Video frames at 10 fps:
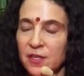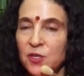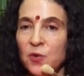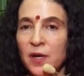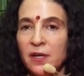
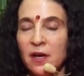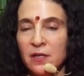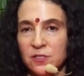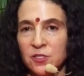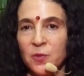You are
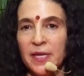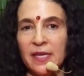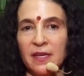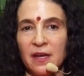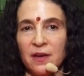not
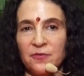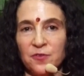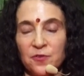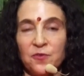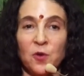doing
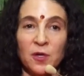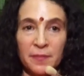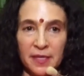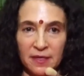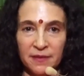enough for
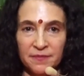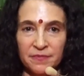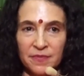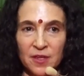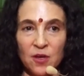me.
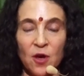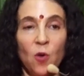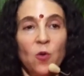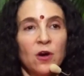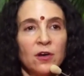
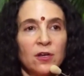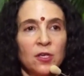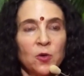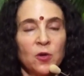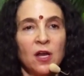Or
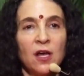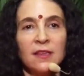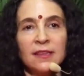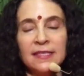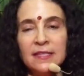you're
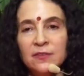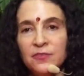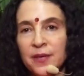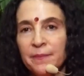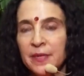not
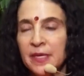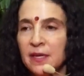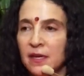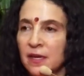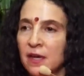leaving
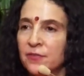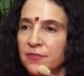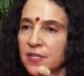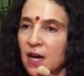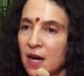me
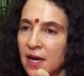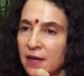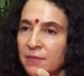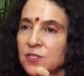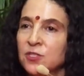enough
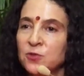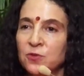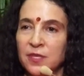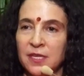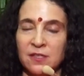time to
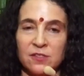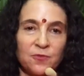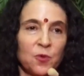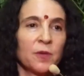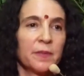do things
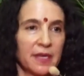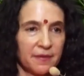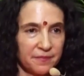for me.